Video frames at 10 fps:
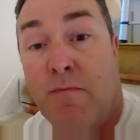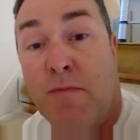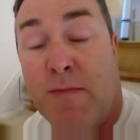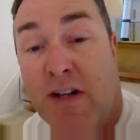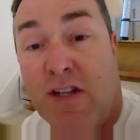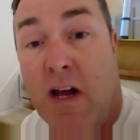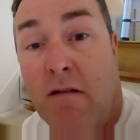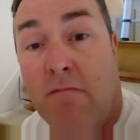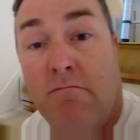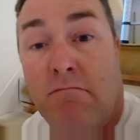Smash that
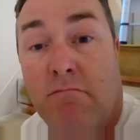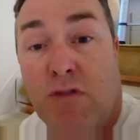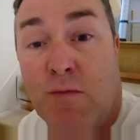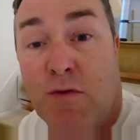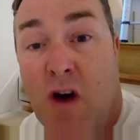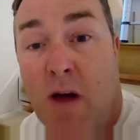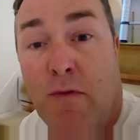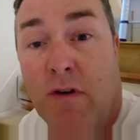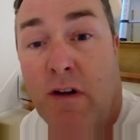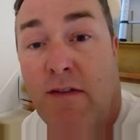subscribe
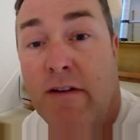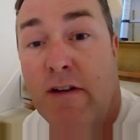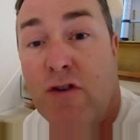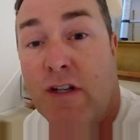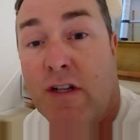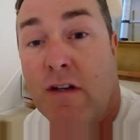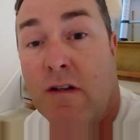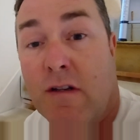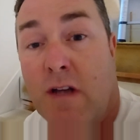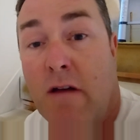button if you're interested.
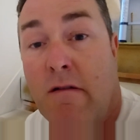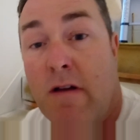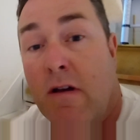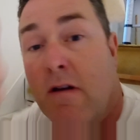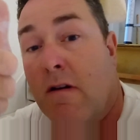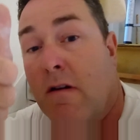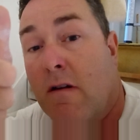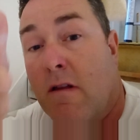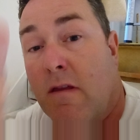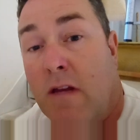So,
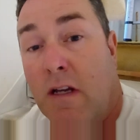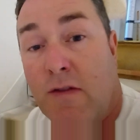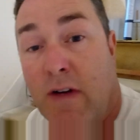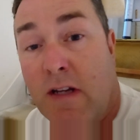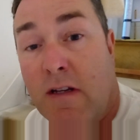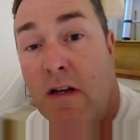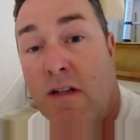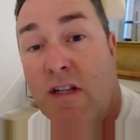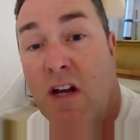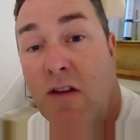thanks for listening.
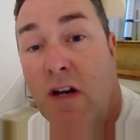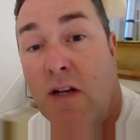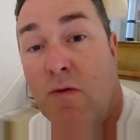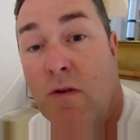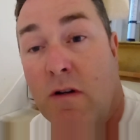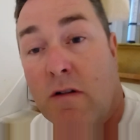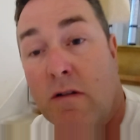See you on the next one.